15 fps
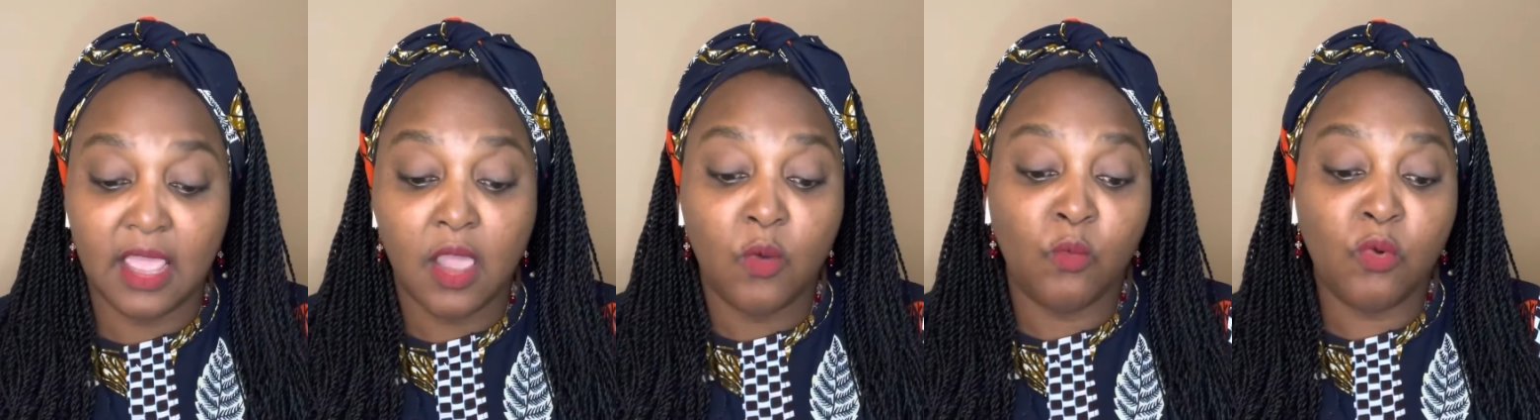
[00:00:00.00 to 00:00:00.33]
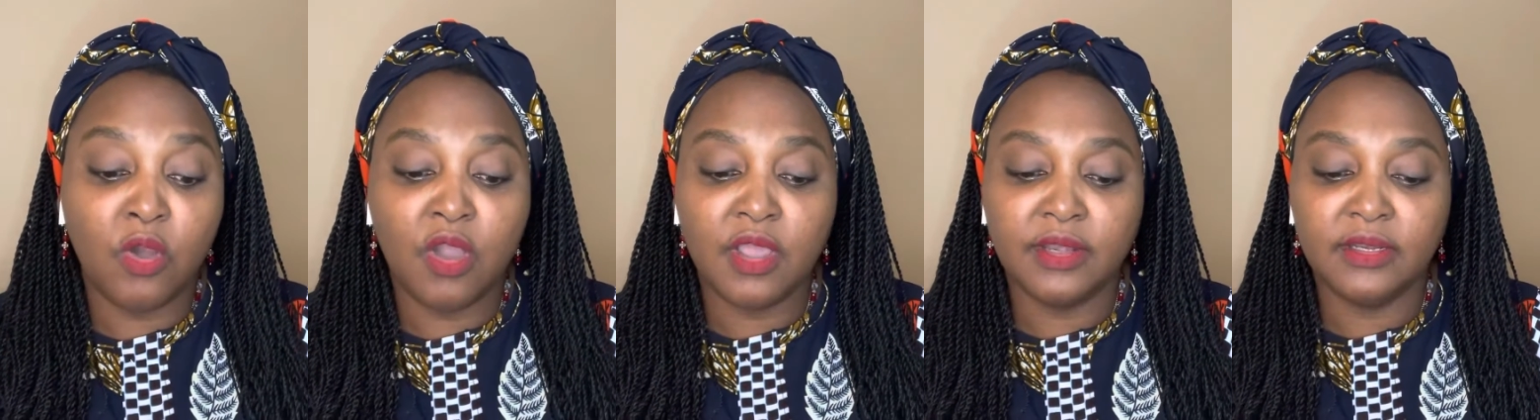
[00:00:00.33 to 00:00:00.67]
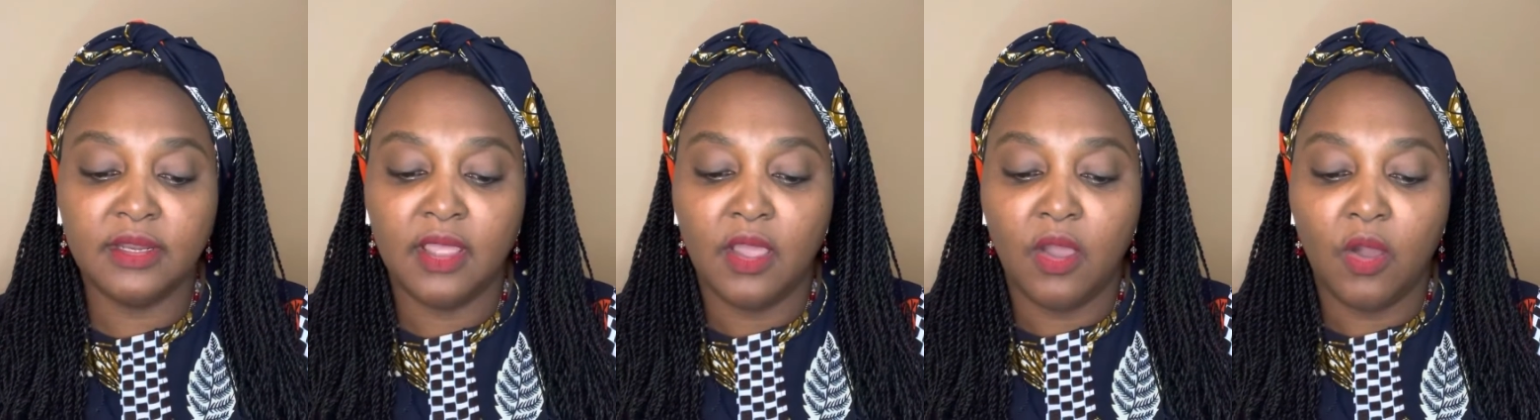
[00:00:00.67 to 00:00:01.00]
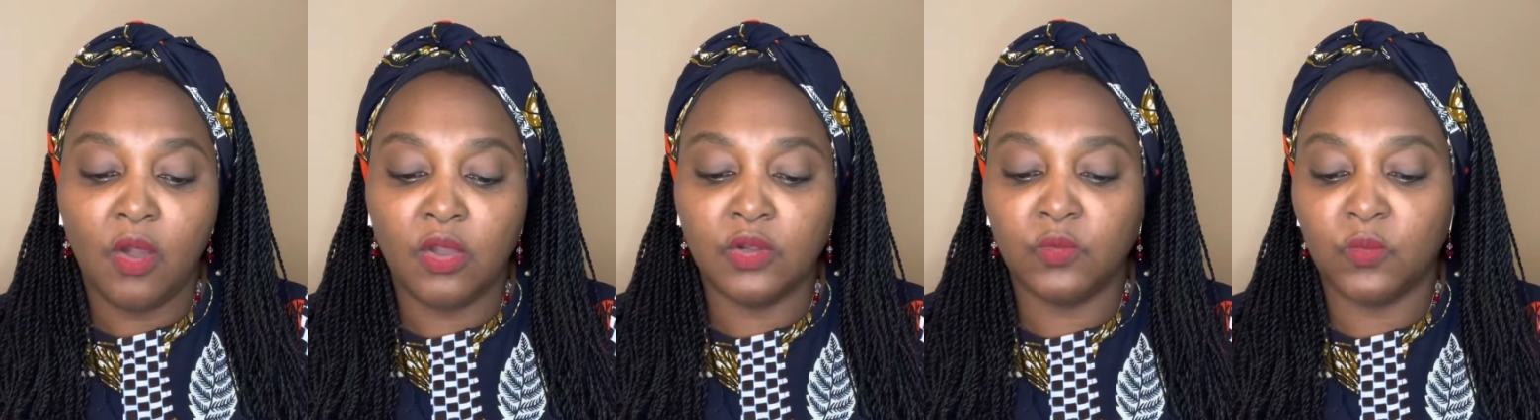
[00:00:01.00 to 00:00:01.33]
one
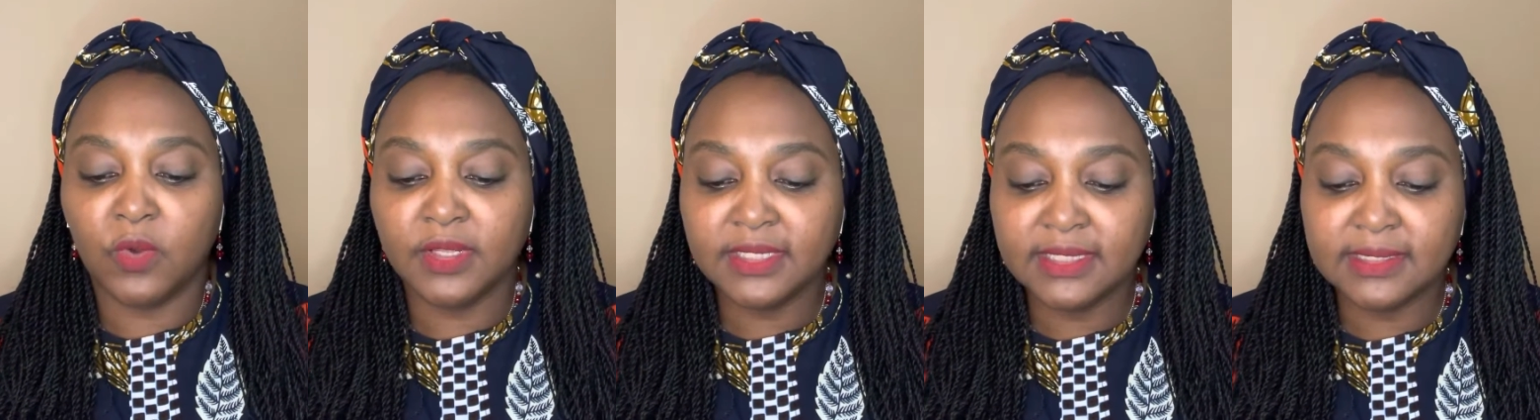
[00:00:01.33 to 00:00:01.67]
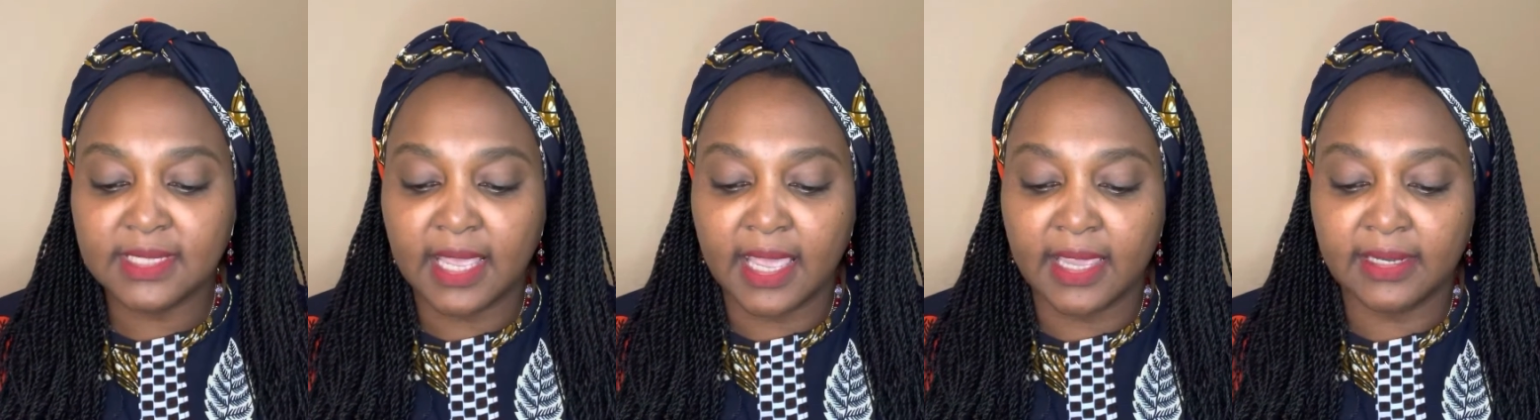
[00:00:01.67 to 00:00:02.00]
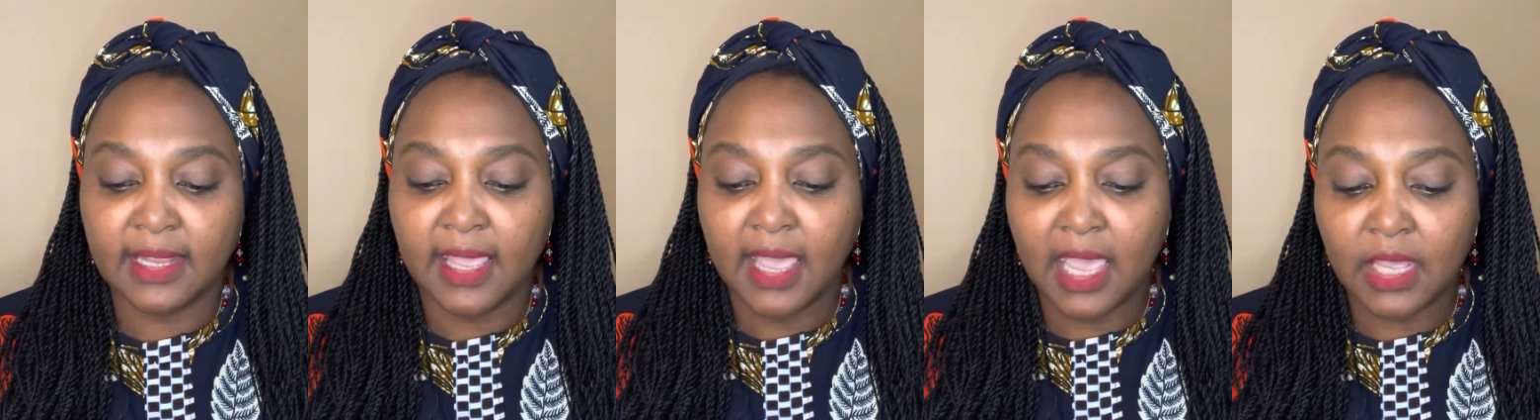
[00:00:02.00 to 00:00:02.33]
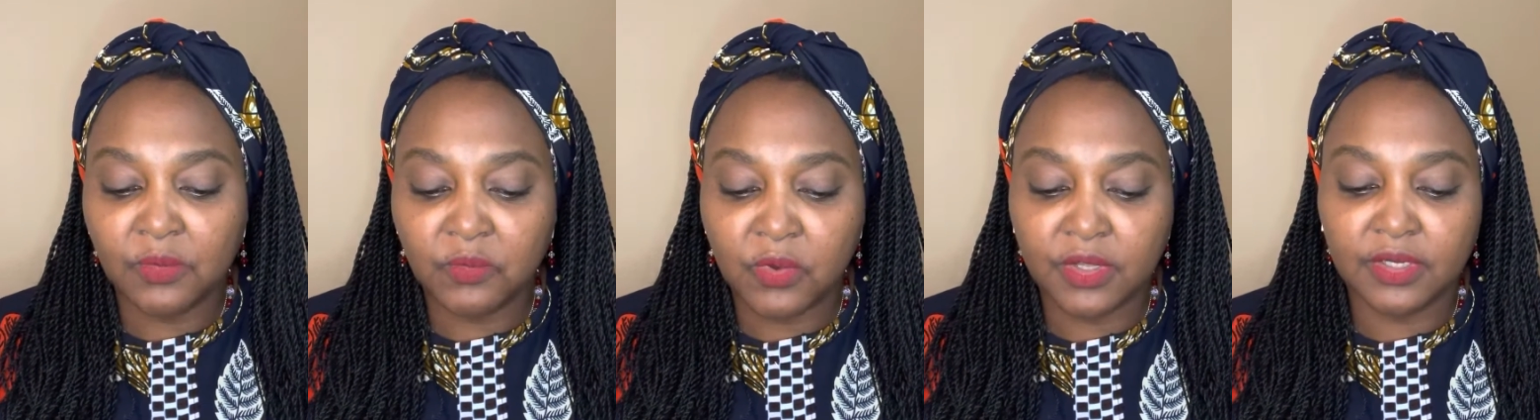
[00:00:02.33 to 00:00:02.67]
on one side
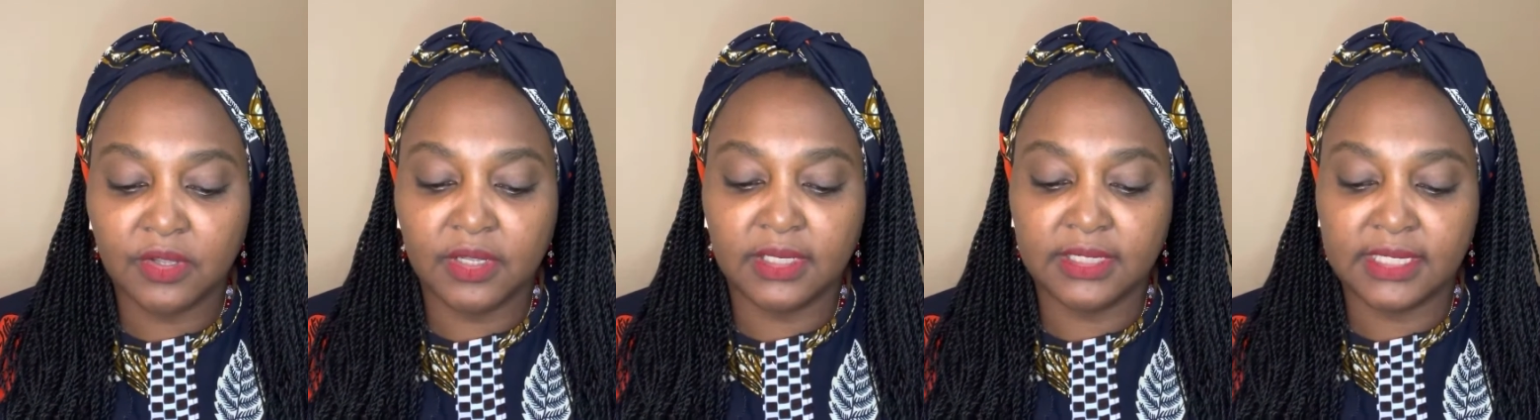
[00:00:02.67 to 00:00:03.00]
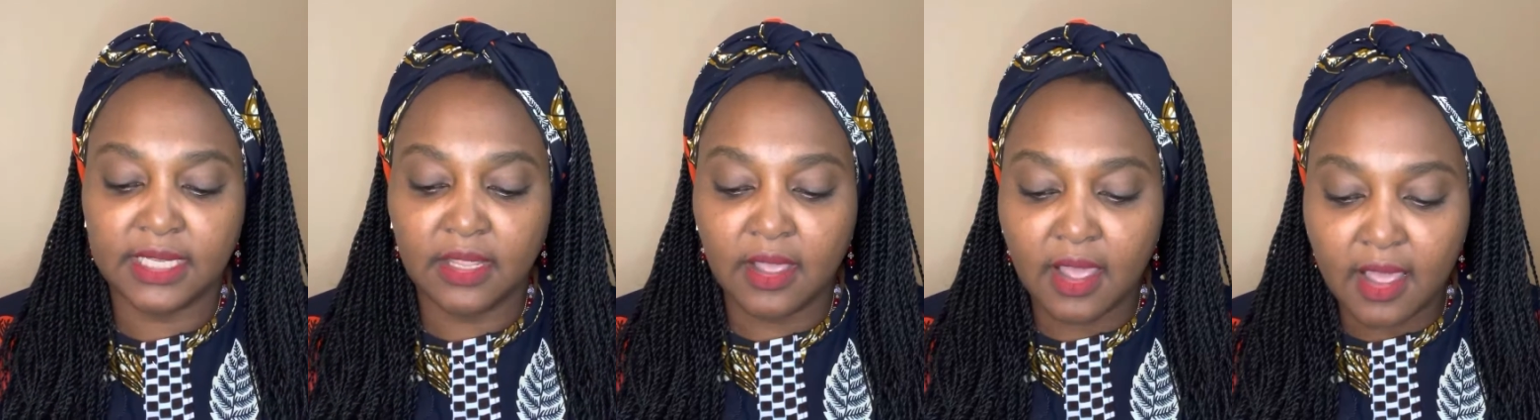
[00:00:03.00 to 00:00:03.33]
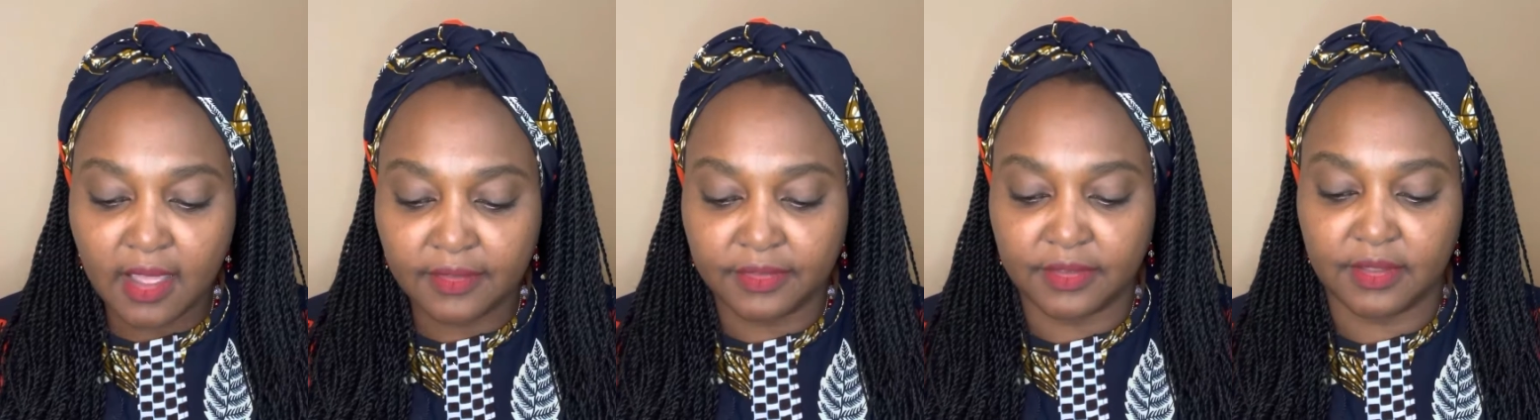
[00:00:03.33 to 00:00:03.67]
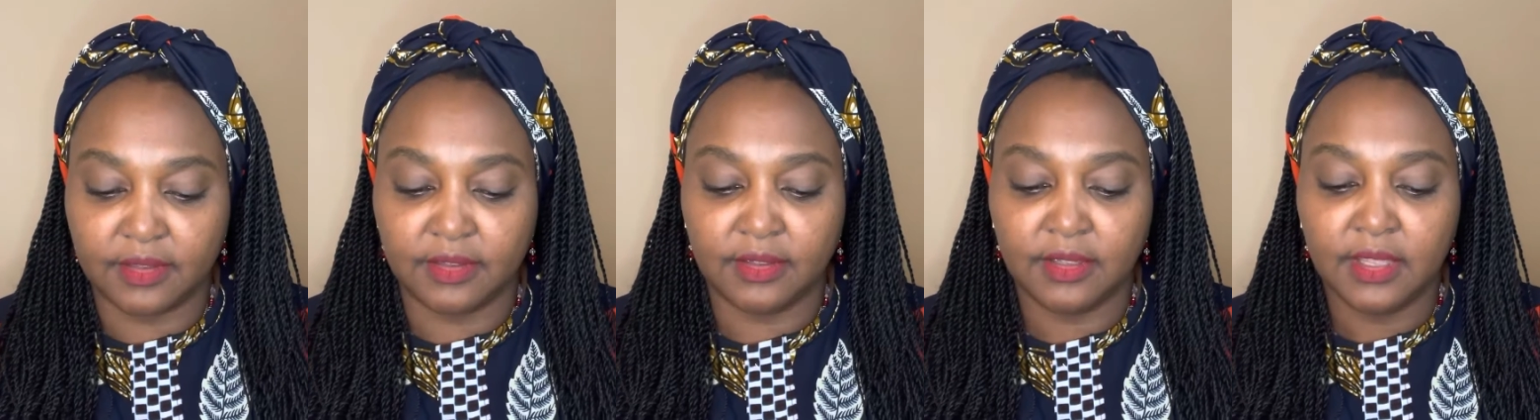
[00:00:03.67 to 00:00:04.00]
and one on the
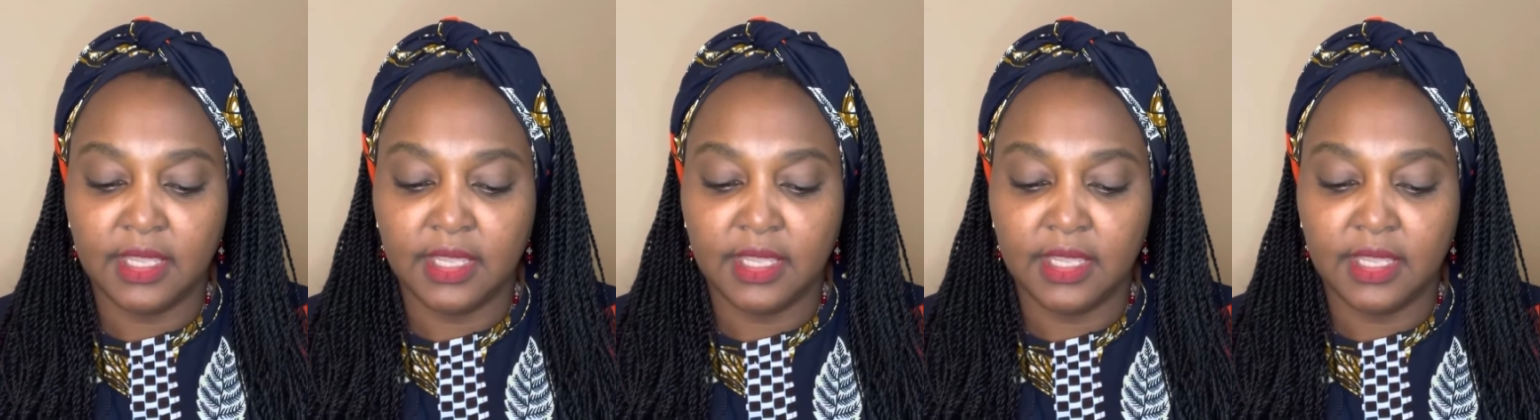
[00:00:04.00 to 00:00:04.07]
other,